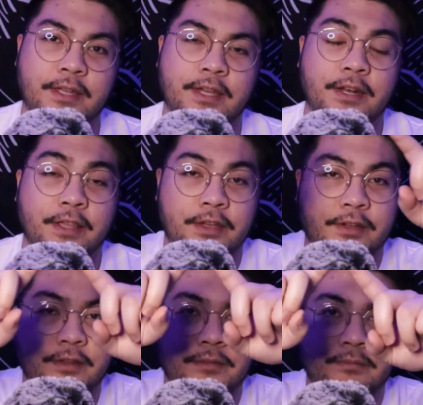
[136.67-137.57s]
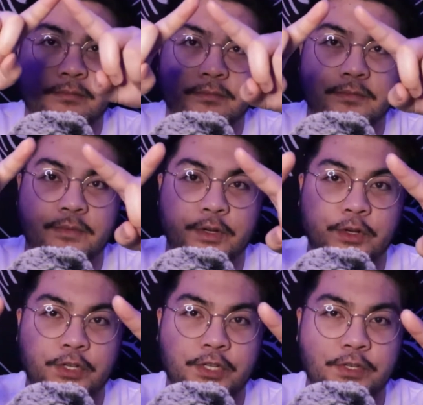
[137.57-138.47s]
Kind of like a
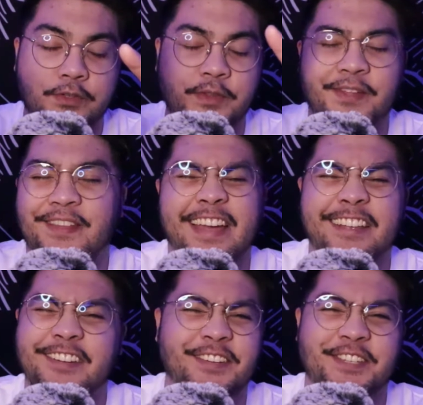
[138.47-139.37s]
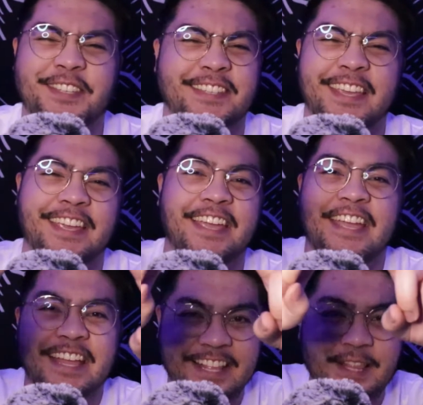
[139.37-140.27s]
Hershey's, no, not like Hershey's thing.
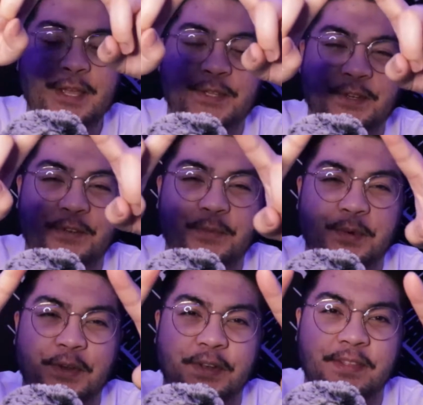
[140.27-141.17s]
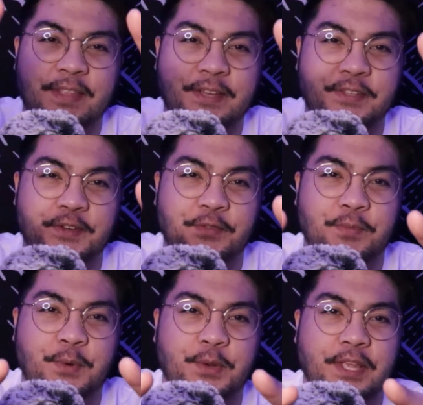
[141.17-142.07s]
Like a surfboard
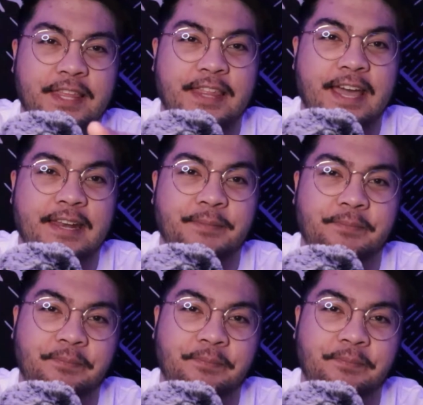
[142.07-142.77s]
like that.